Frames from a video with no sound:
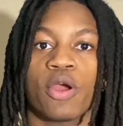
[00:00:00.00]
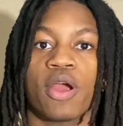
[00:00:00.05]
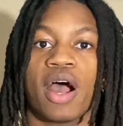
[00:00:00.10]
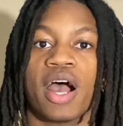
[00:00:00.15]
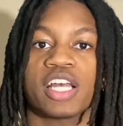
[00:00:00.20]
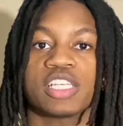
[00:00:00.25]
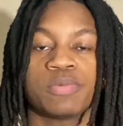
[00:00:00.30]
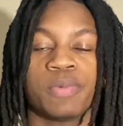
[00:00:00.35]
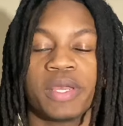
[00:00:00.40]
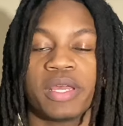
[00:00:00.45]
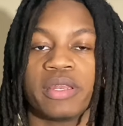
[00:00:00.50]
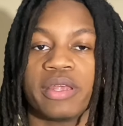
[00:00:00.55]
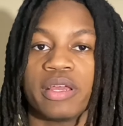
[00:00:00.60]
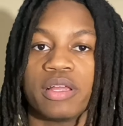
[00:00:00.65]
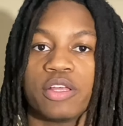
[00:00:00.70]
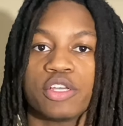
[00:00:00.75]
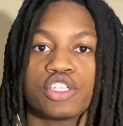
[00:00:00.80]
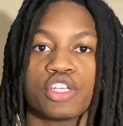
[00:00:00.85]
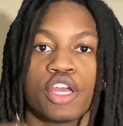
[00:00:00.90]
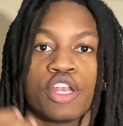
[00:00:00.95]
where I speak in
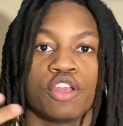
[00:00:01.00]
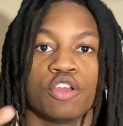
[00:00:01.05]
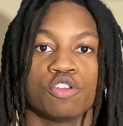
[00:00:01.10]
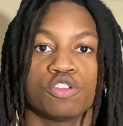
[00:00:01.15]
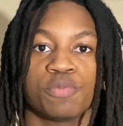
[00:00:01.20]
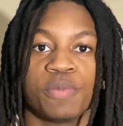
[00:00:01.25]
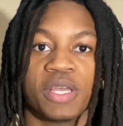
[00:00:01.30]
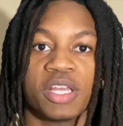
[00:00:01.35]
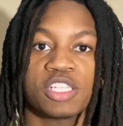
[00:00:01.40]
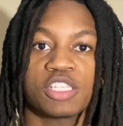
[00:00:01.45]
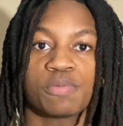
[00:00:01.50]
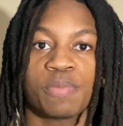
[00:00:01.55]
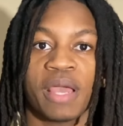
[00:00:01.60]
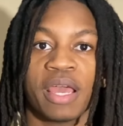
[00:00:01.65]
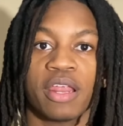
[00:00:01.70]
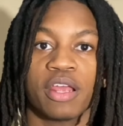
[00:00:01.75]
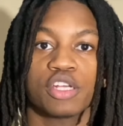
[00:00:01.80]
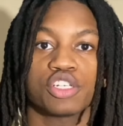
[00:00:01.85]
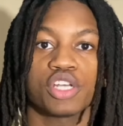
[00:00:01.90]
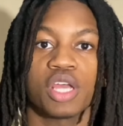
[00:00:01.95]
English and you speak in
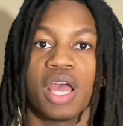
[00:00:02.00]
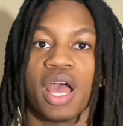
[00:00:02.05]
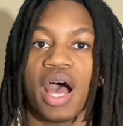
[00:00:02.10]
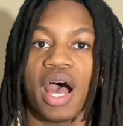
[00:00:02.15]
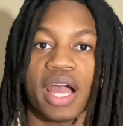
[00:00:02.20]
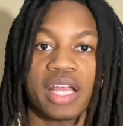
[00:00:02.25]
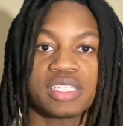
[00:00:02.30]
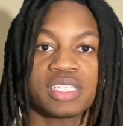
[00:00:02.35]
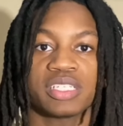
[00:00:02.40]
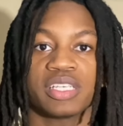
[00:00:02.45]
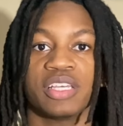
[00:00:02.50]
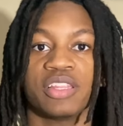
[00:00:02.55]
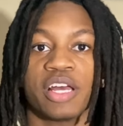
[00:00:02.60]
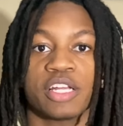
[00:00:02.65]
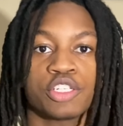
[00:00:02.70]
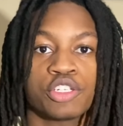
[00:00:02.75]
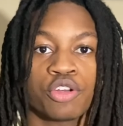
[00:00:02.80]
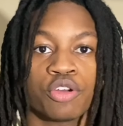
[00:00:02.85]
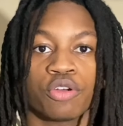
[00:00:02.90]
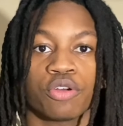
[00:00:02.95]
Spanish. I see
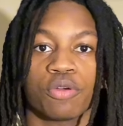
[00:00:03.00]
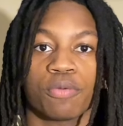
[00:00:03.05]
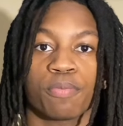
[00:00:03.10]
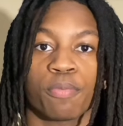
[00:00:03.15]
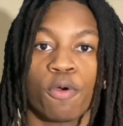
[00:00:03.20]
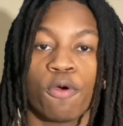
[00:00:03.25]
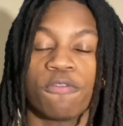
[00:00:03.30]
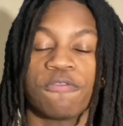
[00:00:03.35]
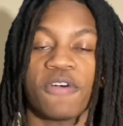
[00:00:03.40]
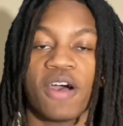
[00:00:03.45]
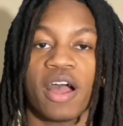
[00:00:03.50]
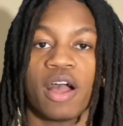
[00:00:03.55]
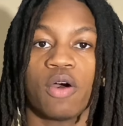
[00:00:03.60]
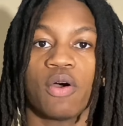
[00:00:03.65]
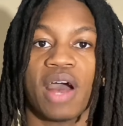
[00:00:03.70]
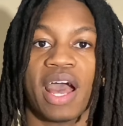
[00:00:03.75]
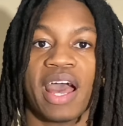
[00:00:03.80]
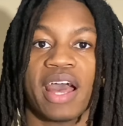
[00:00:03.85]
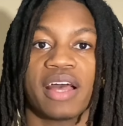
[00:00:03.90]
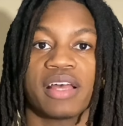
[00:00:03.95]
that your
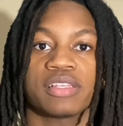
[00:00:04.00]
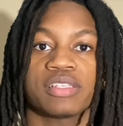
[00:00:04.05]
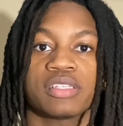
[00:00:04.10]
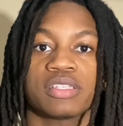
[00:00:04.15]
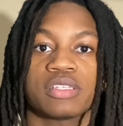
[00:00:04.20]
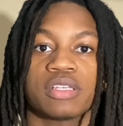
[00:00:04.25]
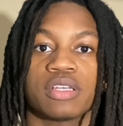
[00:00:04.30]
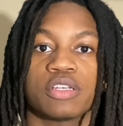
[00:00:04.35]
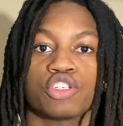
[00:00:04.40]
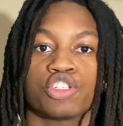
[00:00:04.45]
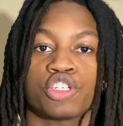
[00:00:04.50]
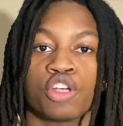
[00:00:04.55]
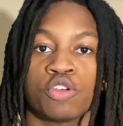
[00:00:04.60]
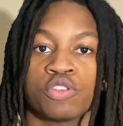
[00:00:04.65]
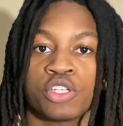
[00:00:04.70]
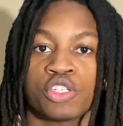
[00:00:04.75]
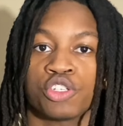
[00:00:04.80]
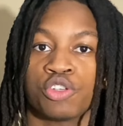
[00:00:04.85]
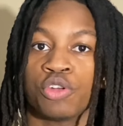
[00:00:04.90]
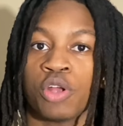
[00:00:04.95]
profile
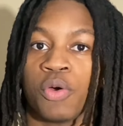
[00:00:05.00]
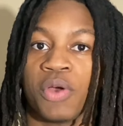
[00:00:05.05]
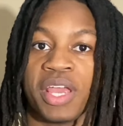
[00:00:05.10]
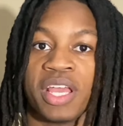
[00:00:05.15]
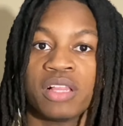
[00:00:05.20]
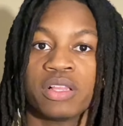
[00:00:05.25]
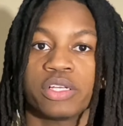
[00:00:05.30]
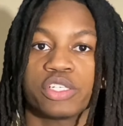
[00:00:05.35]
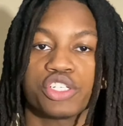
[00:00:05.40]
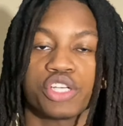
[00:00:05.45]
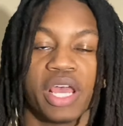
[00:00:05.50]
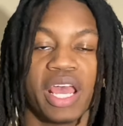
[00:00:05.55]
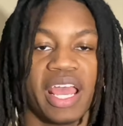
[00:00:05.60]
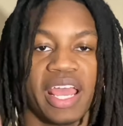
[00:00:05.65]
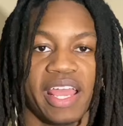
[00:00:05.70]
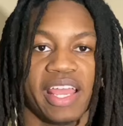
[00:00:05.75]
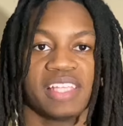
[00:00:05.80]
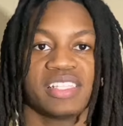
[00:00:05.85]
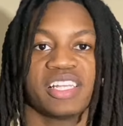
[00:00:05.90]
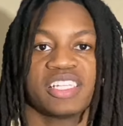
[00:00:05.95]
shows that you know English.
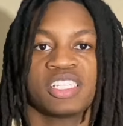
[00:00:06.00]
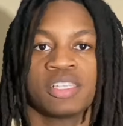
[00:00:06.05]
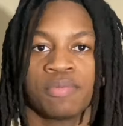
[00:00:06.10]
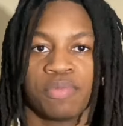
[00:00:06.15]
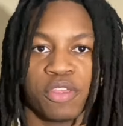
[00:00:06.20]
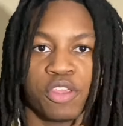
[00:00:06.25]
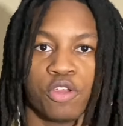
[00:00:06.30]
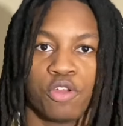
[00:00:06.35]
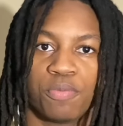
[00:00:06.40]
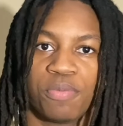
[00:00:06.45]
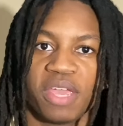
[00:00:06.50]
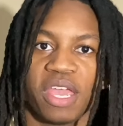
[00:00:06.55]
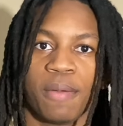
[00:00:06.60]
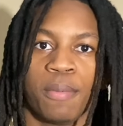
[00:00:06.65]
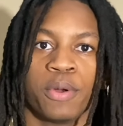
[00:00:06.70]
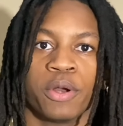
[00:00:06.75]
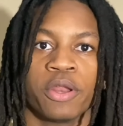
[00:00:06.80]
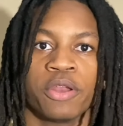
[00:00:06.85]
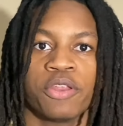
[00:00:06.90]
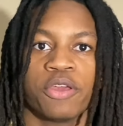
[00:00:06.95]
Is this something you'd be
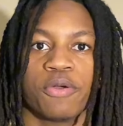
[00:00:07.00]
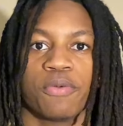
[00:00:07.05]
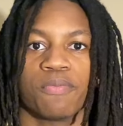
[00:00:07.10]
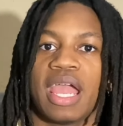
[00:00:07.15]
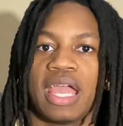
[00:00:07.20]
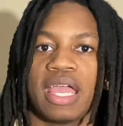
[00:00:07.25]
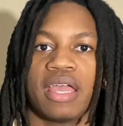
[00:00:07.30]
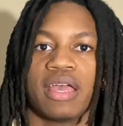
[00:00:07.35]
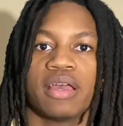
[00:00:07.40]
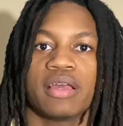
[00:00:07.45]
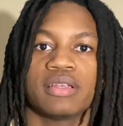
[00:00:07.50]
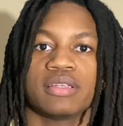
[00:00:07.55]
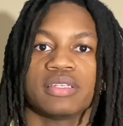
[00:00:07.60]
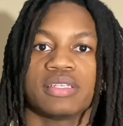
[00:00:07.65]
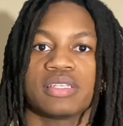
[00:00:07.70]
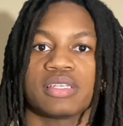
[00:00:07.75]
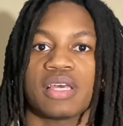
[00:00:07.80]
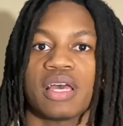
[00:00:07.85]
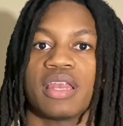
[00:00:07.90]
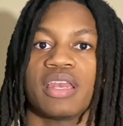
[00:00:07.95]
able to do?
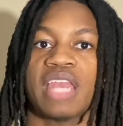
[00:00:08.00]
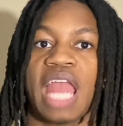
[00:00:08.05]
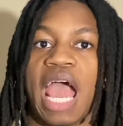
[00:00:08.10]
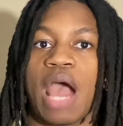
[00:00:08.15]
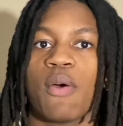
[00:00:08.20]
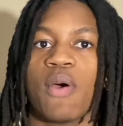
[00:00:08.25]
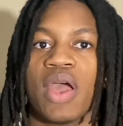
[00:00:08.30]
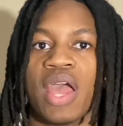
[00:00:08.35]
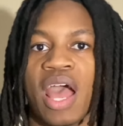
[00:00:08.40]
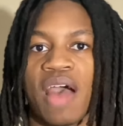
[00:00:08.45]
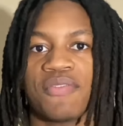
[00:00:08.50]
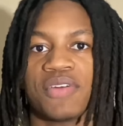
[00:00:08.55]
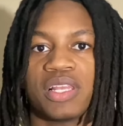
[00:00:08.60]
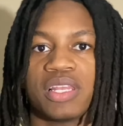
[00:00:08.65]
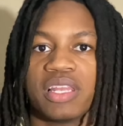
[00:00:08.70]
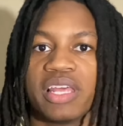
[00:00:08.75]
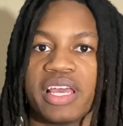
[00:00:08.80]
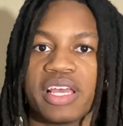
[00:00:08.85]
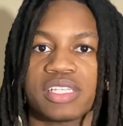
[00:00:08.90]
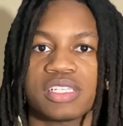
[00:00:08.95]
And now I have a
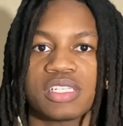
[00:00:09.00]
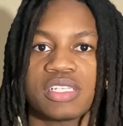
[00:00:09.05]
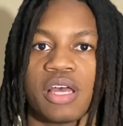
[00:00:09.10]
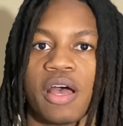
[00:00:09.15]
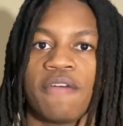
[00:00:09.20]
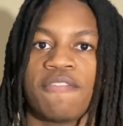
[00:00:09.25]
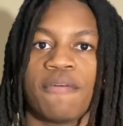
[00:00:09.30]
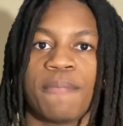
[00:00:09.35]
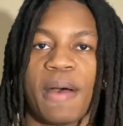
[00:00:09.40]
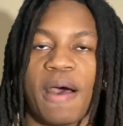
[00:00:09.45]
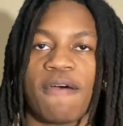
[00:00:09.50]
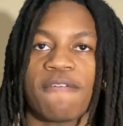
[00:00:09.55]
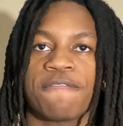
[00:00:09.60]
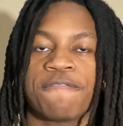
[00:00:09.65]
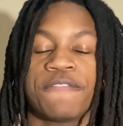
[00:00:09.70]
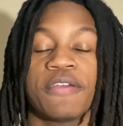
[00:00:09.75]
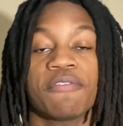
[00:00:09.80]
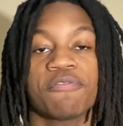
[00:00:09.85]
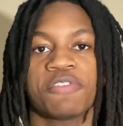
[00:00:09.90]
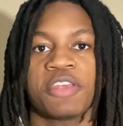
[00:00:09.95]
list of about
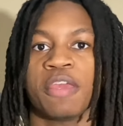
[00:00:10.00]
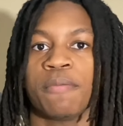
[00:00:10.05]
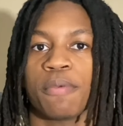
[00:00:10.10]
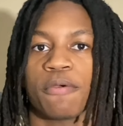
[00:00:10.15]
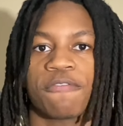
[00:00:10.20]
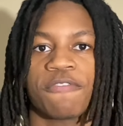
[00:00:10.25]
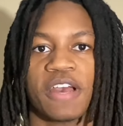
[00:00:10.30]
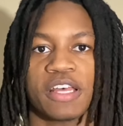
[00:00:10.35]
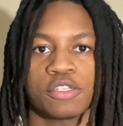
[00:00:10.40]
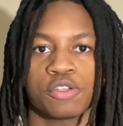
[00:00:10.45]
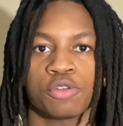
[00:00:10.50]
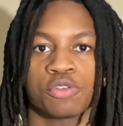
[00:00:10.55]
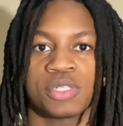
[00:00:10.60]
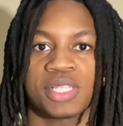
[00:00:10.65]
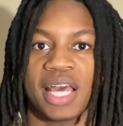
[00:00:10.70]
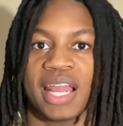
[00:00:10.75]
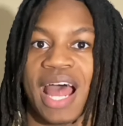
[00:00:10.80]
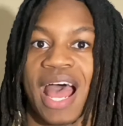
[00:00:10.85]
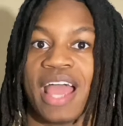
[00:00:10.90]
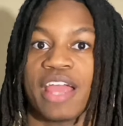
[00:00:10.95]
15 professors
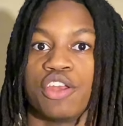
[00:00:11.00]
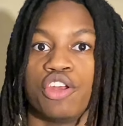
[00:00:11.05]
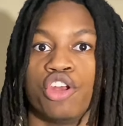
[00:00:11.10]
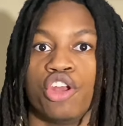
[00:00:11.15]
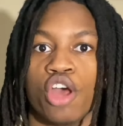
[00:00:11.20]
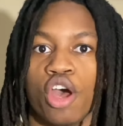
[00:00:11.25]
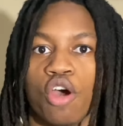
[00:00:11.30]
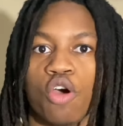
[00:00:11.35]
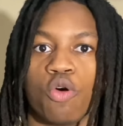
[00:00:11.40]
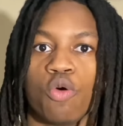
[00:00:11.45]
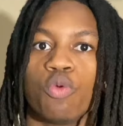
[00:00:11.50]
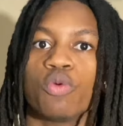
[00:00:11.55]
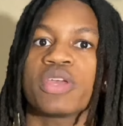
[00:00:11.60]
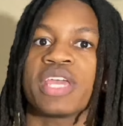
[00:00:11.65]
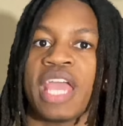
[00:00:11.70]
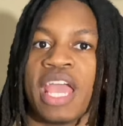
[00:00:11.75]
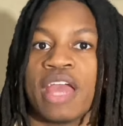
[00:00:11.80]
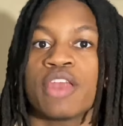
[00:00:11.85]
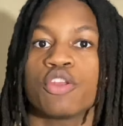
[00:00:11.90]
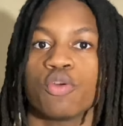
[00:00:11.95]
that I know
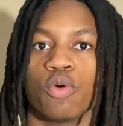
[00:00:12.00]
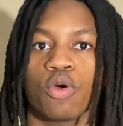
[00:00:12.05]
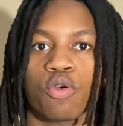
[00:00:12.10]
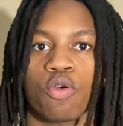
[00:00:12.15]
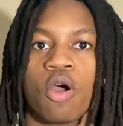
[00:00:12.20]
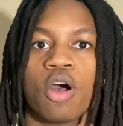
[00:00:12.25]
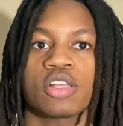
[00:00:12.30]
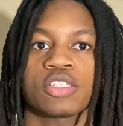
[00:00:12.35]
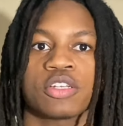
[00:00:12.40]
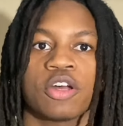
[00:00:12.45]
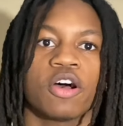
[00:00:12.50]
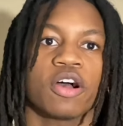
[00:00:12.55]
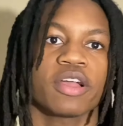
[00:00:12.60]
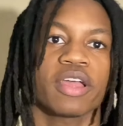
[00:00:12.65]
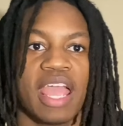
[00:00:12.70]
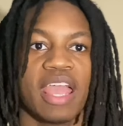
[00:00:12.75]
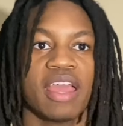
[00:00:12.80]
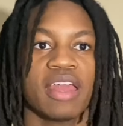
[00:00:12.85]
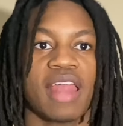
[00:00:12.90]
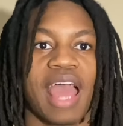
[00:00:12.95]
can do a crosstalk.
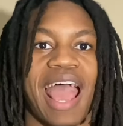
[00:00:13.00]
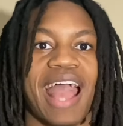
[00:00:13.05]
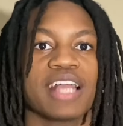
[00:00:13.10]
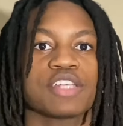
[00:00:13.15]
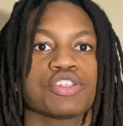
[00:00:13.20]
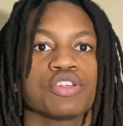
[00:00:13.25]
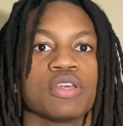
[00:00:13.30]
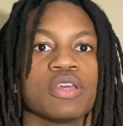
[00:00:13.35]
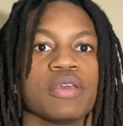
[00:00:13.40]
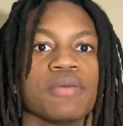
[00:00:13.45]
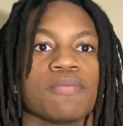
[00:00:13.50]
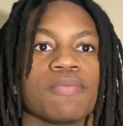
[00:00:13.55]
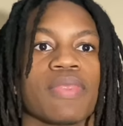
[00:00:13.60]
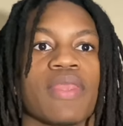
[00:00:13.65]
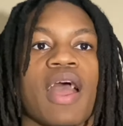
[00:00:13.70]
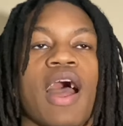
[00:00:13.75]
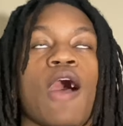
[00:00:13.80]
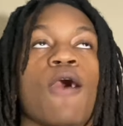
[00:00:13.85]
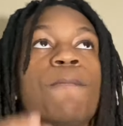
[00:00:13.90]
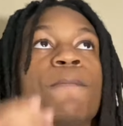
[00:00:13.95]
And actually,
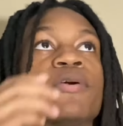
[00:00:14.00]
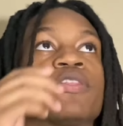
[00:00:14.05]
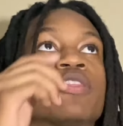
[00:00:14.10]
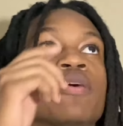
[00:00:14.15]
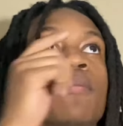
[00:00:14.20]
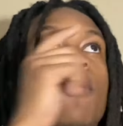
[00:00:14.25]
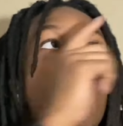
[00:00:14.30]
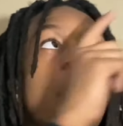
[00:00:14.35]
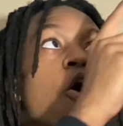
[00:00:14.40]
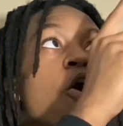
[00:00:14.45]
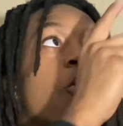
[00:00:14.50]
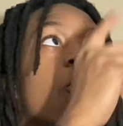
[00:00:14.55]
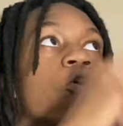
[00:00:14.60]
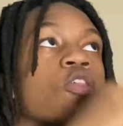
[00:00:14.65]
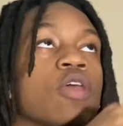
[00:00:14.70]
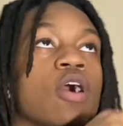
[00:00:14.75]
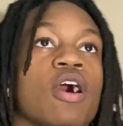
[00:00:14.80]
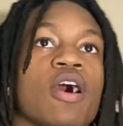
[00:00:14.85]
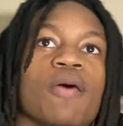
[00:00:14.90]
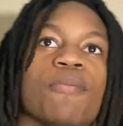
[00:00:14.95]
I'll put them all